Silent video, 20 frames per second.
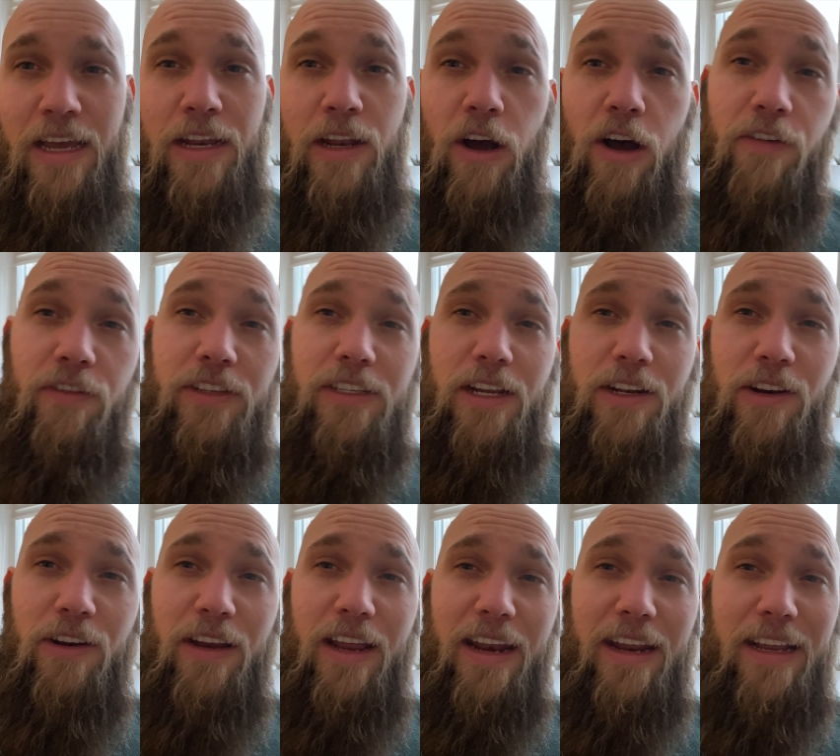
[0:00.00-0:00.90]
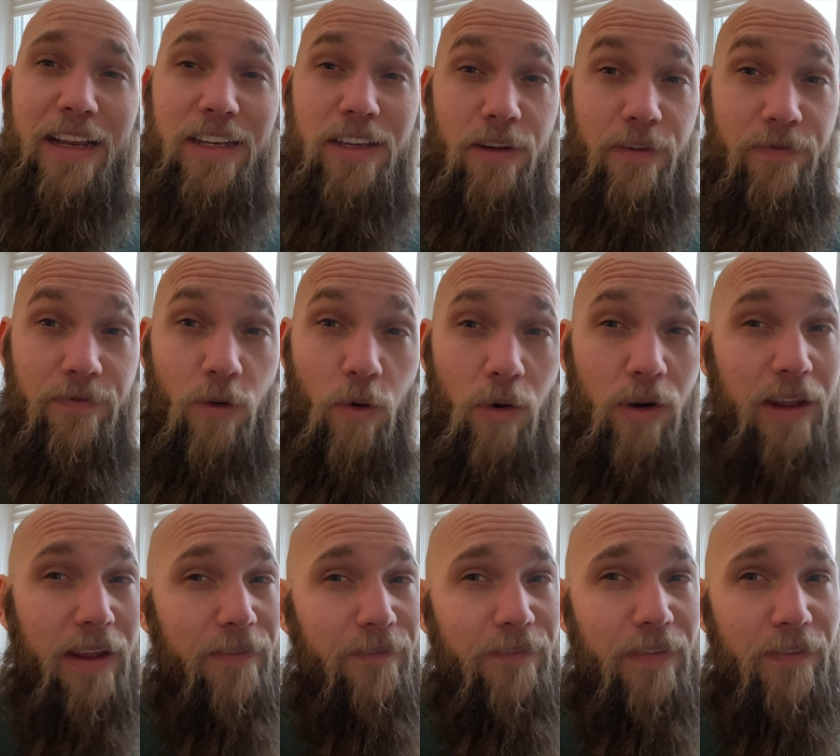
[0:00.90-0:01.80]
Now all of a sudden you're getting into
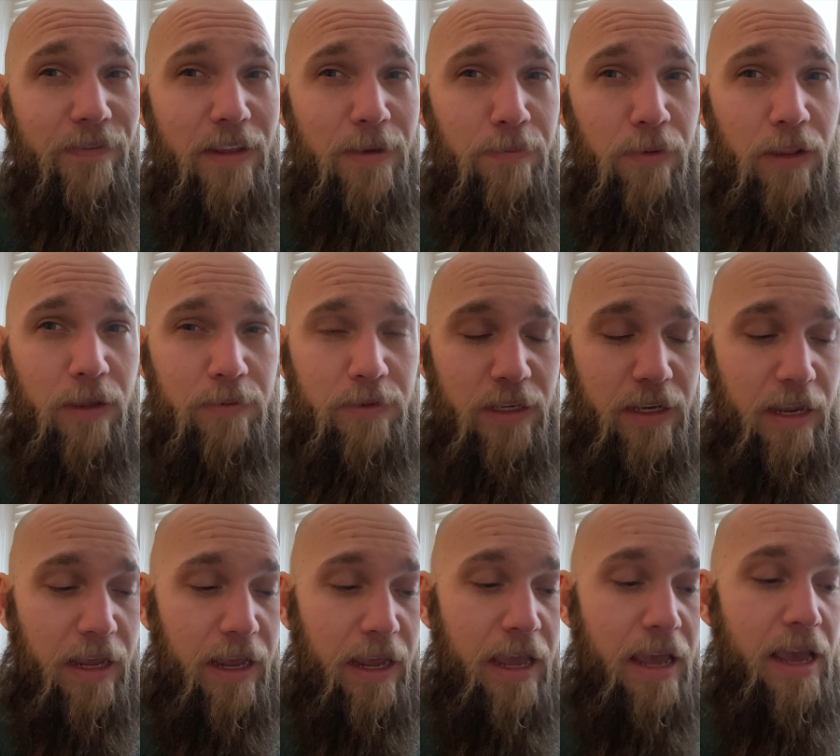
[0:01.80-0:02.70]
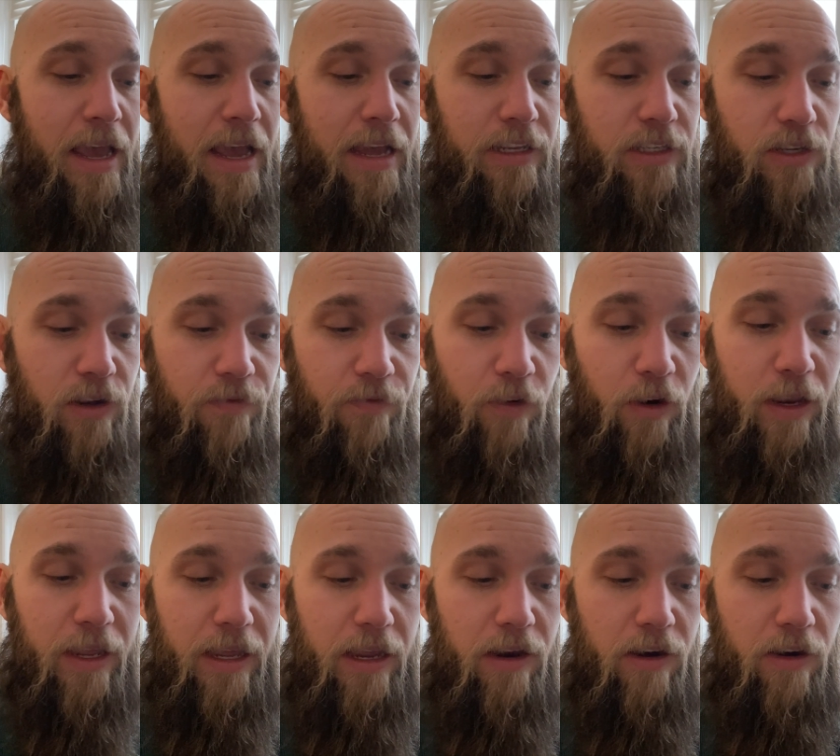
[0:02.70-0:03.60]
40 and 50 pull ups a day. And so for
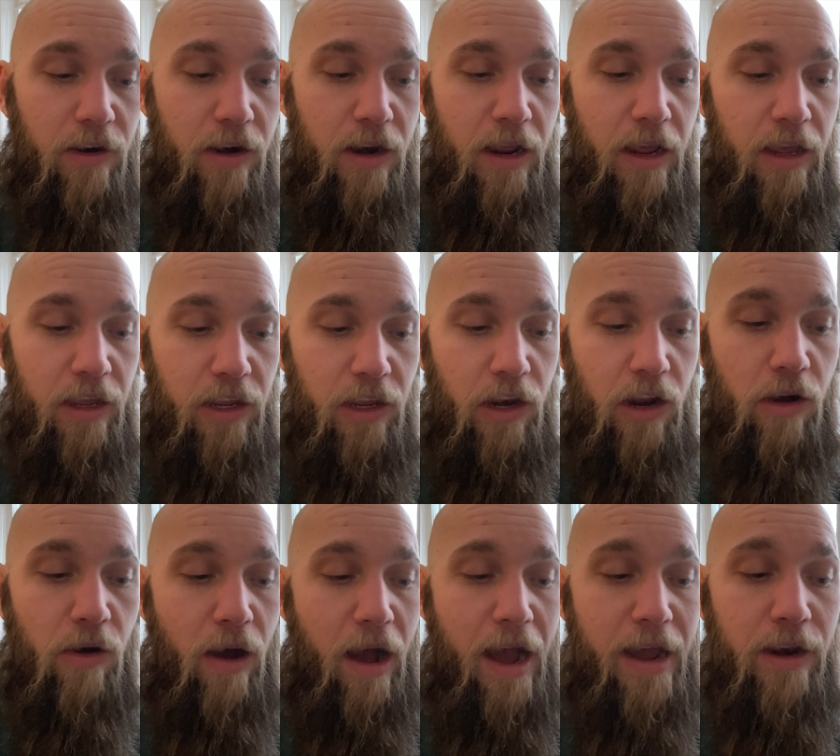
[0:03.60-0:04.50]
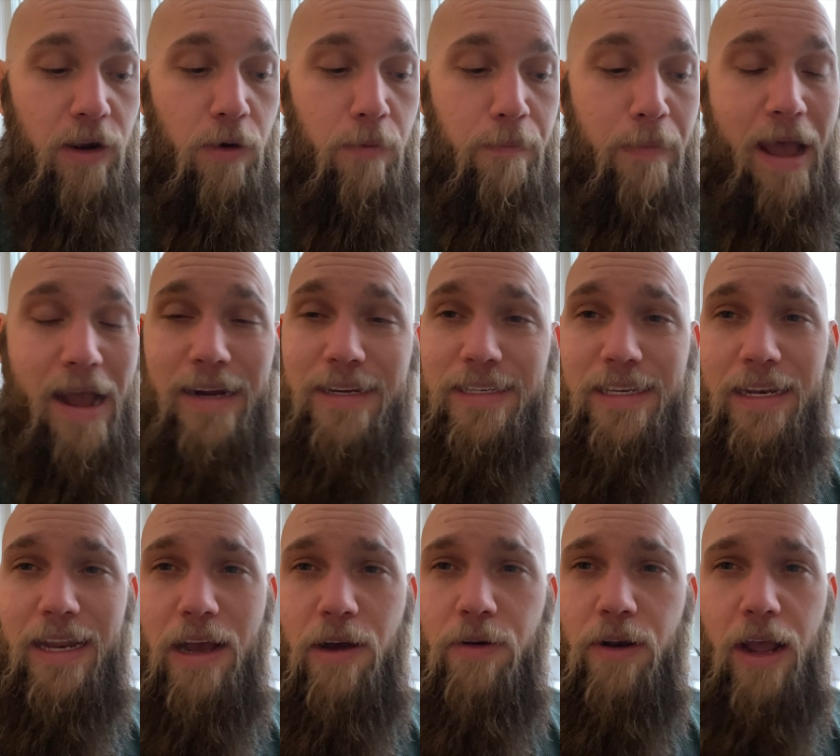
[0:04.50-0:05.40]
here, you know, I don't max
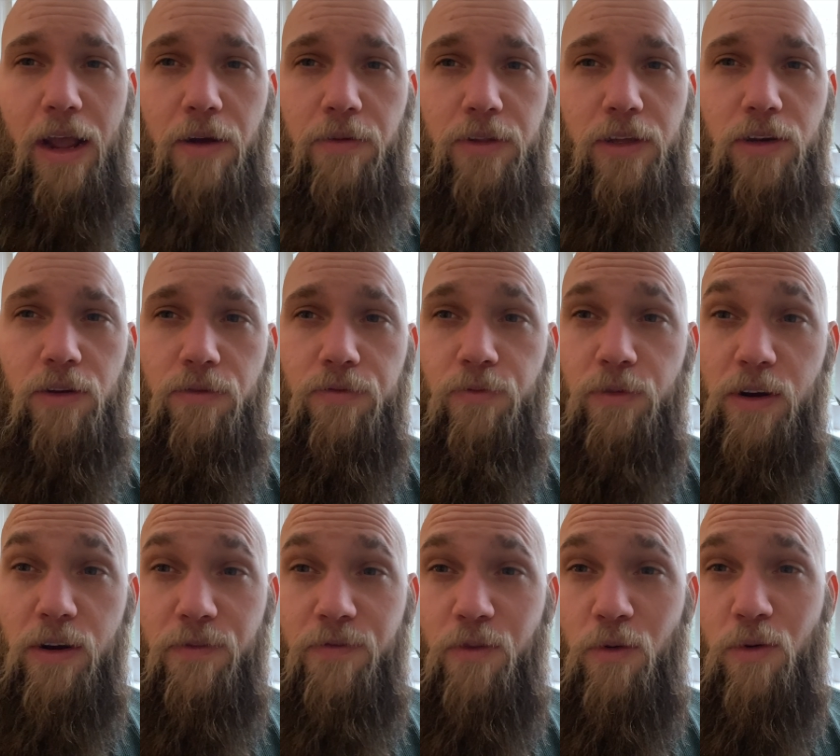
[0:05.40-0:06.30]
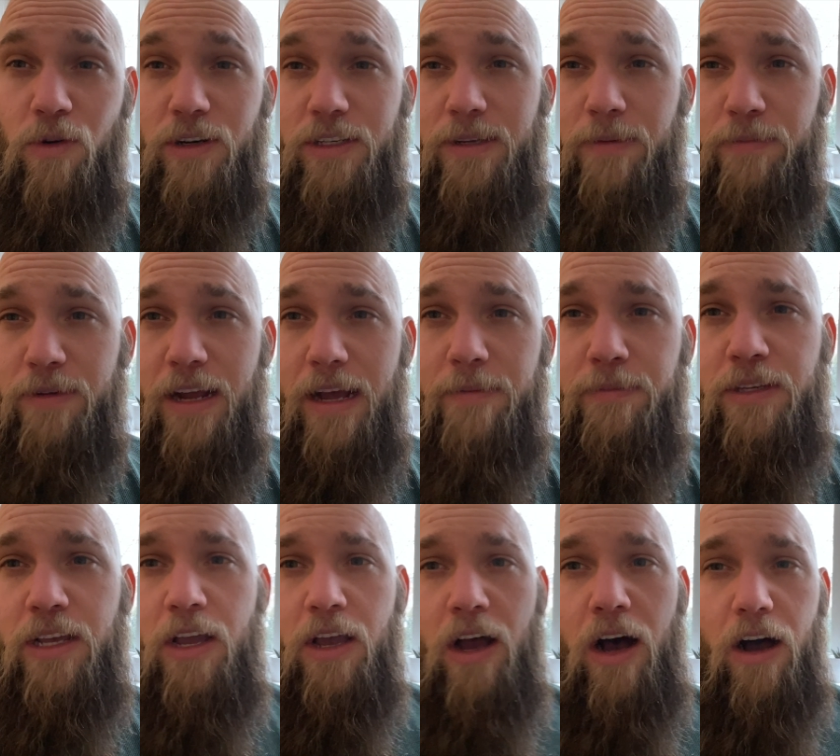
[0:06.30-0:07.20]
it out. I only do three or four.
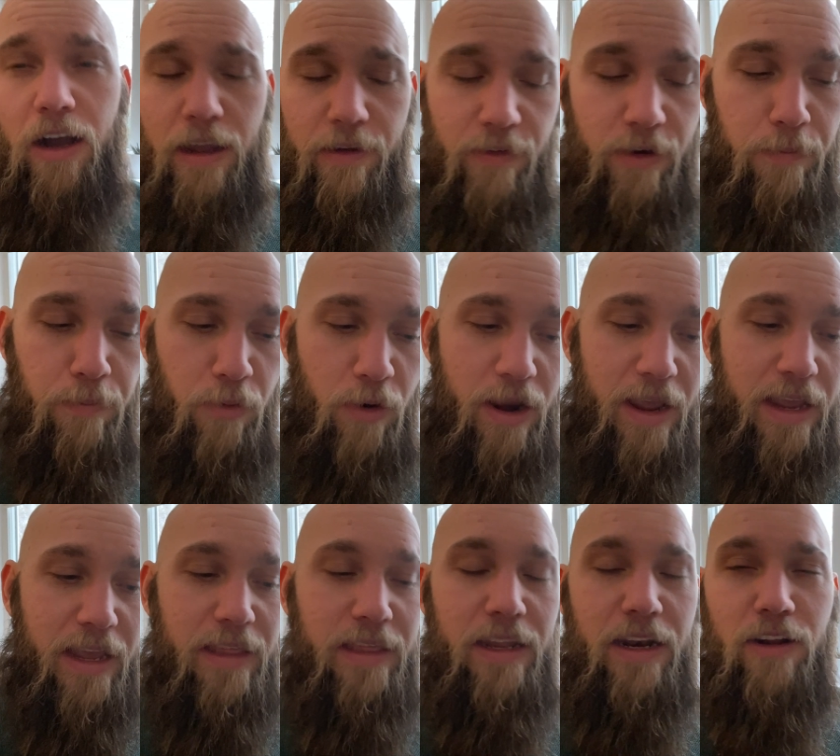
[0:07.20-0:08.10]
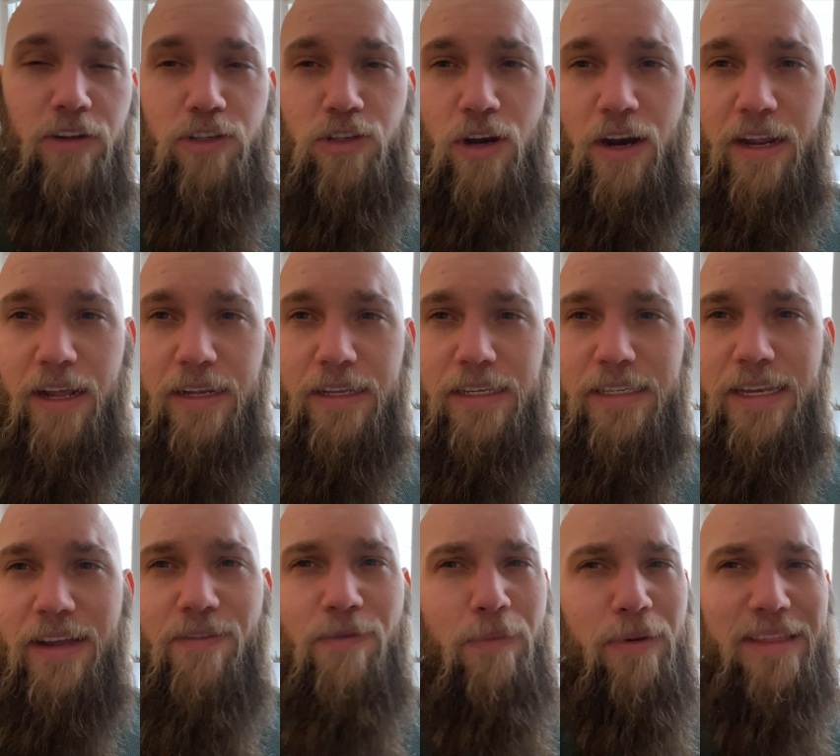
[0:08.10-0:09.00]
Sometimes I'll give it a break and then I'll try to get to
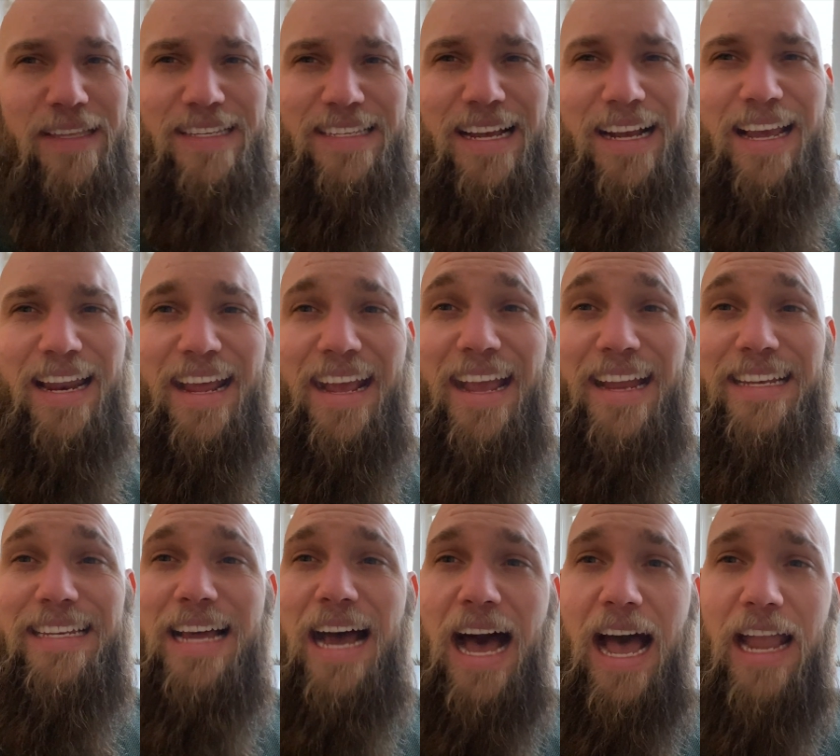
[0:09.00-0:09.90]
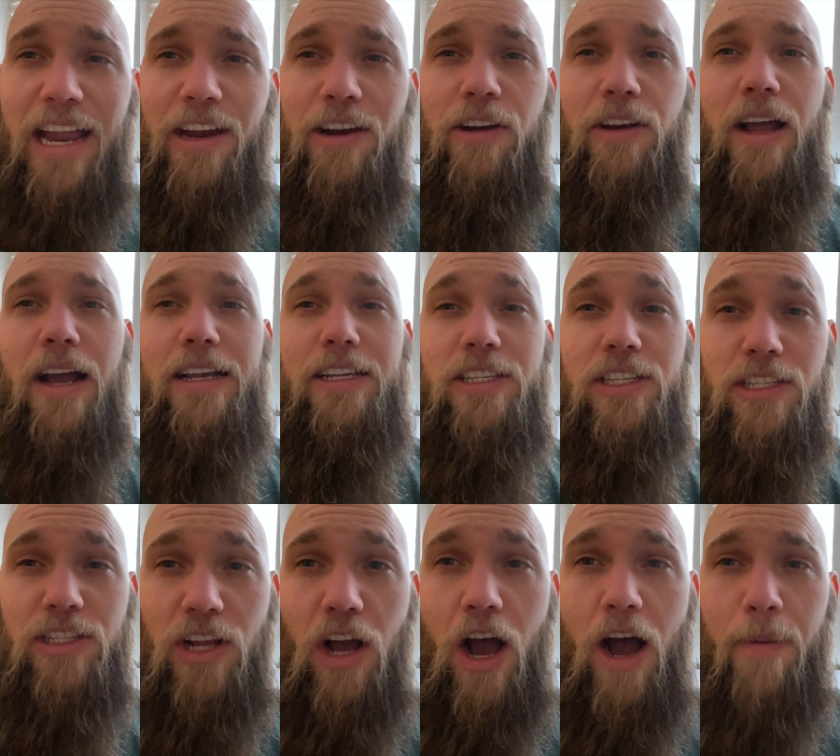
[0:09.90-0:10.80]
seven. But the second I get tired, I
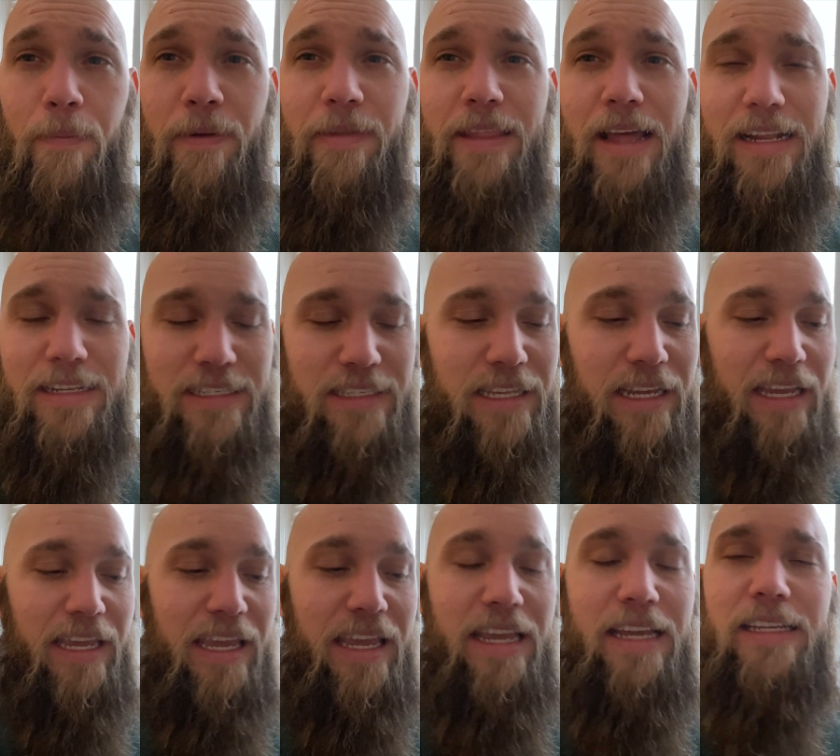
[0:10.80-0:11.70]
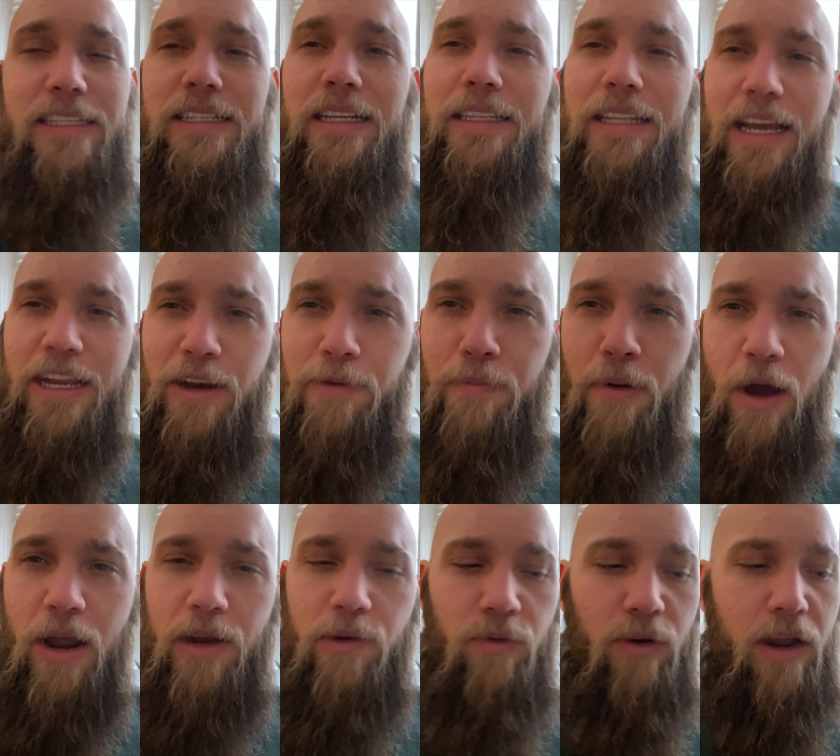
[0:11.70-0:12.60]
stop. And that's the key is to let your
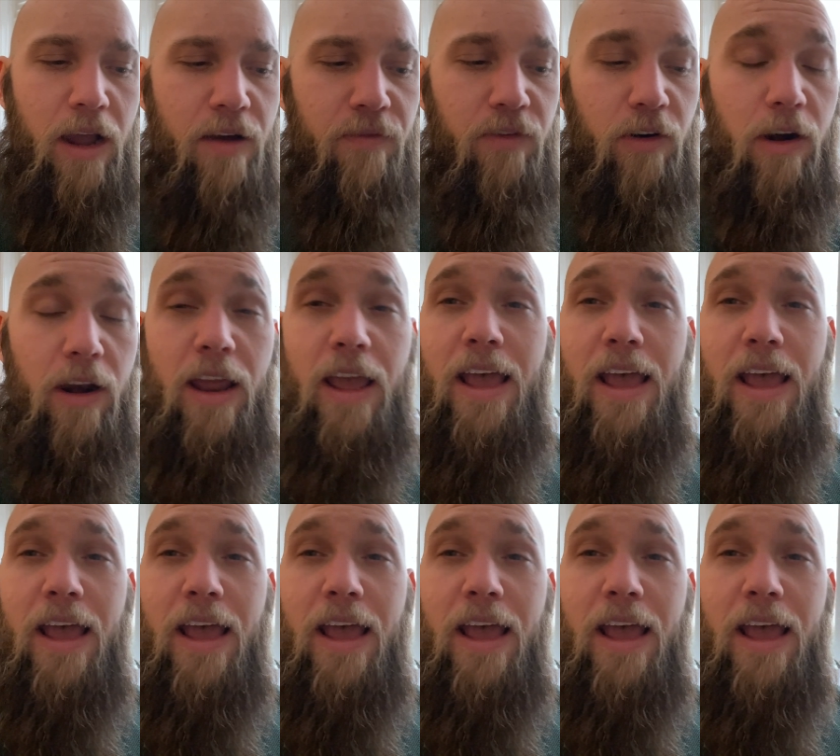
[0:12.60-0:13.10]
body recover.